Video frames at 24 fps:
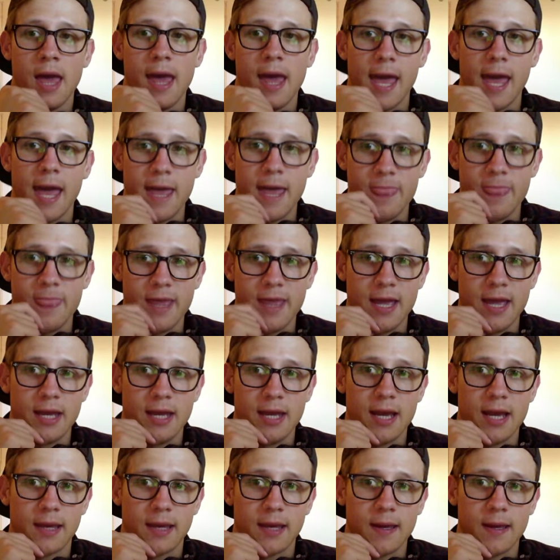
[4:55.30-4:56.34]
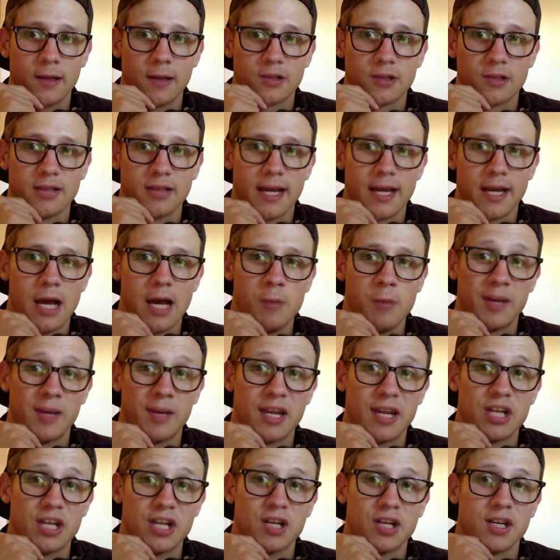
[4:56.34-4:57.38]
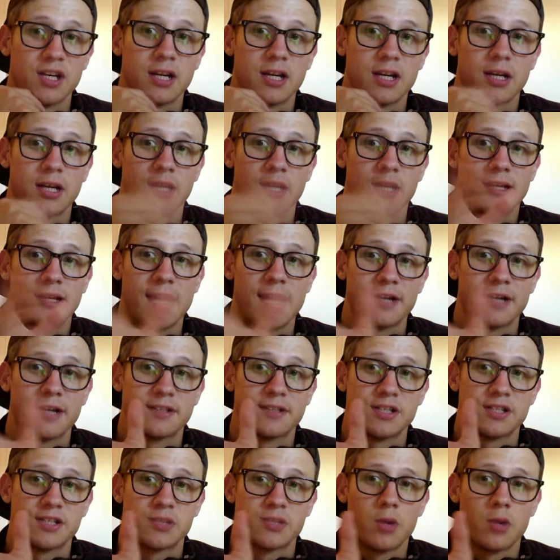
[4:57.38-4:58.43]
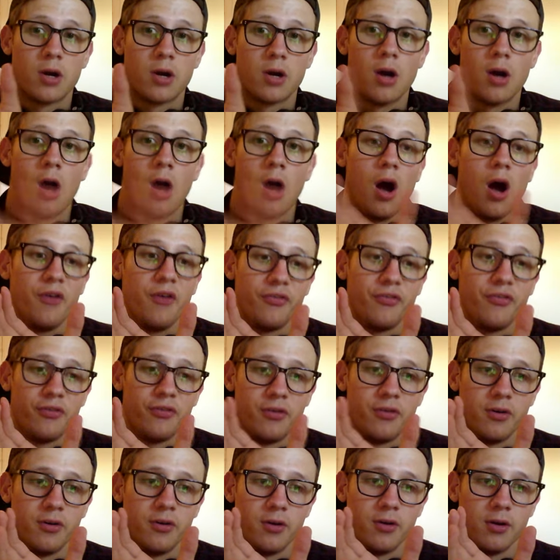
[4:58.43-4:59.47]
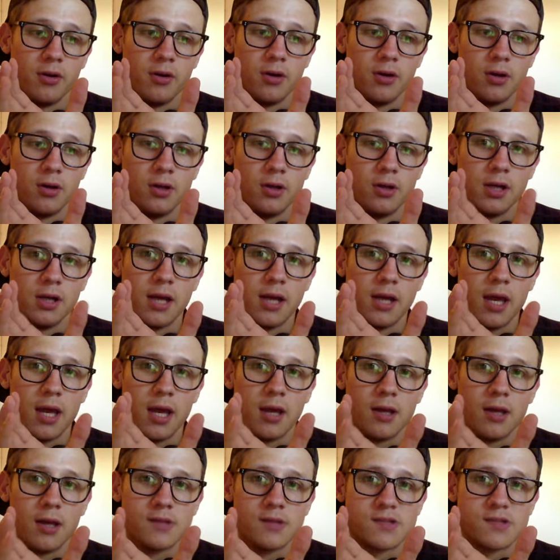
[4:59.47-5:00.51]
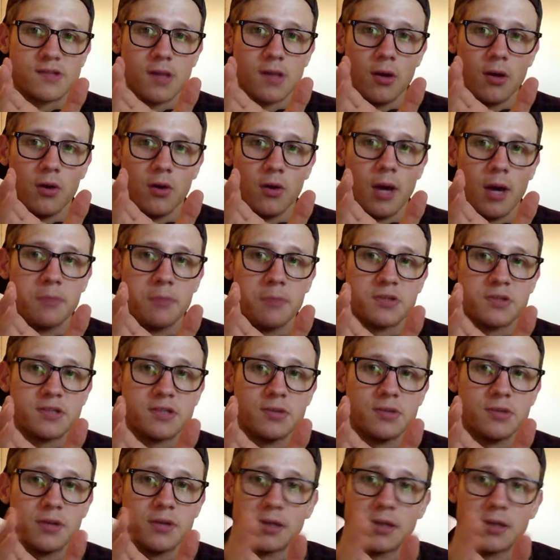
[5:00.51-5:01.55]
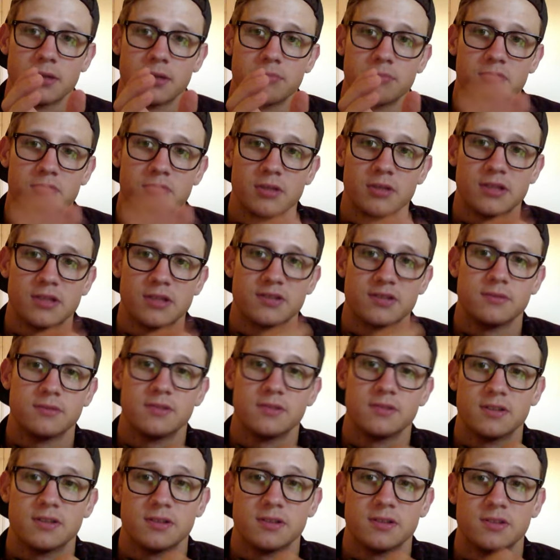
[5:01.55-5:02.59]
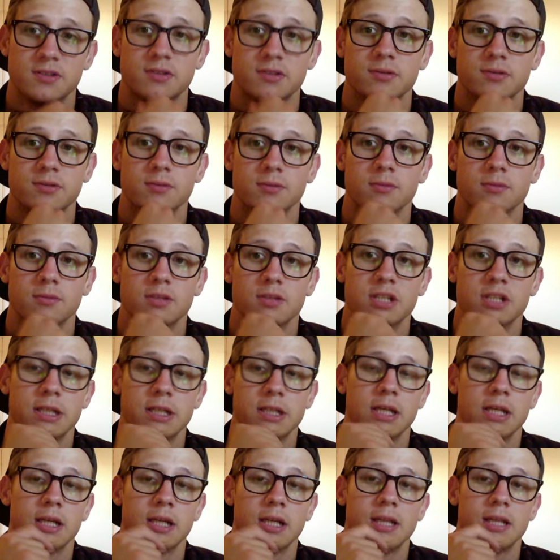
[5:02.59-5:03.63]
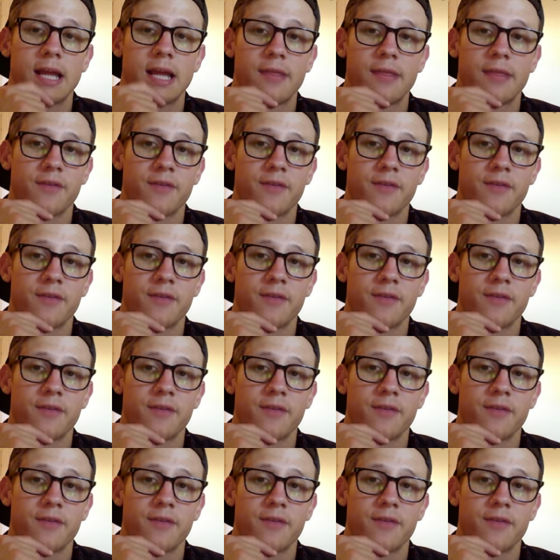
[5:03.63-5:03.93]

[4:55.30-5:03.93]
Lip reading: And then I calculate how many characters we are off. So I'm just doing the length of